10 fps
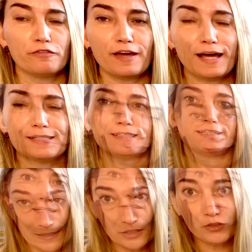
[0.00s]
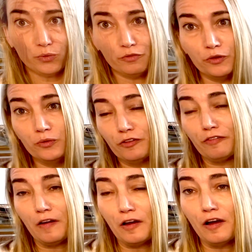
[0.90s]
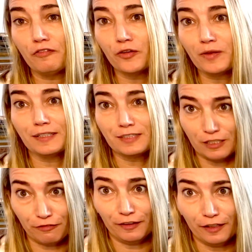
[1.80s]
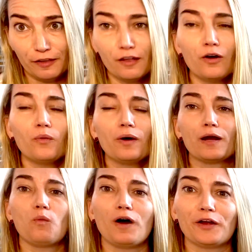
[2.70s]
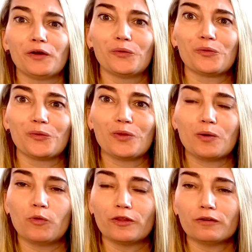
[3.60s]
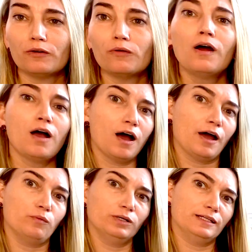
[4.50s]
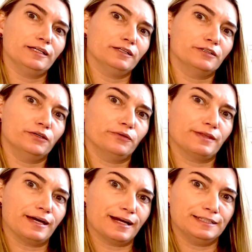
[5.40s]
fasting. I did do a few things differently though, and I want to go through them with you. I will let you know that I